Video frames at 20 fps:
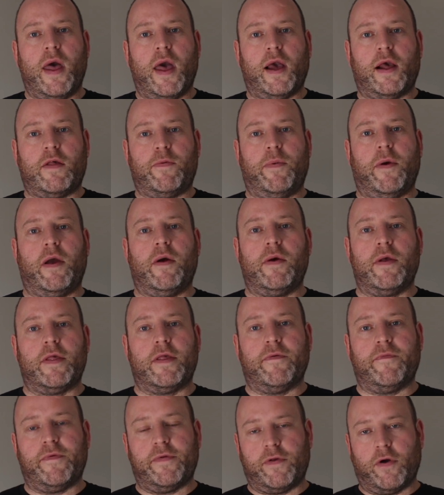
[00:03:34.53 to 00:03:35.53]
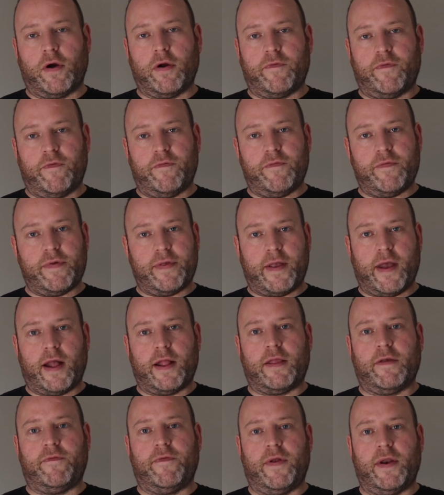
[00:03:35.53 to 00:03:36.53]
experience of photography from
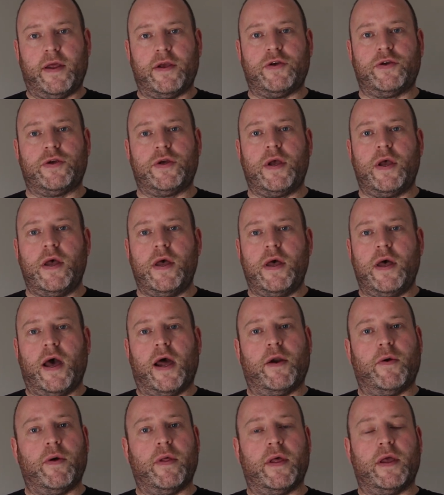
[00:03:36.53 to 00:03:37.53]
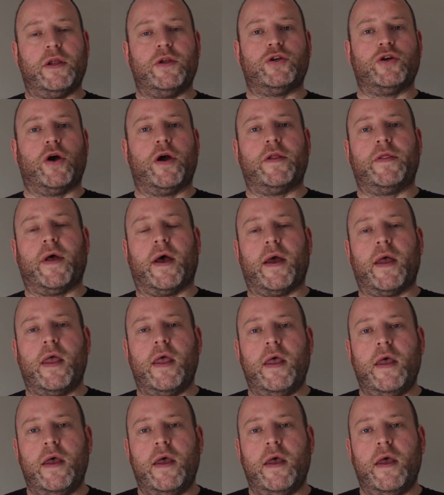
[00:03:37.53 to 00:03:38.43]
start to finish, and I really enjoyed that.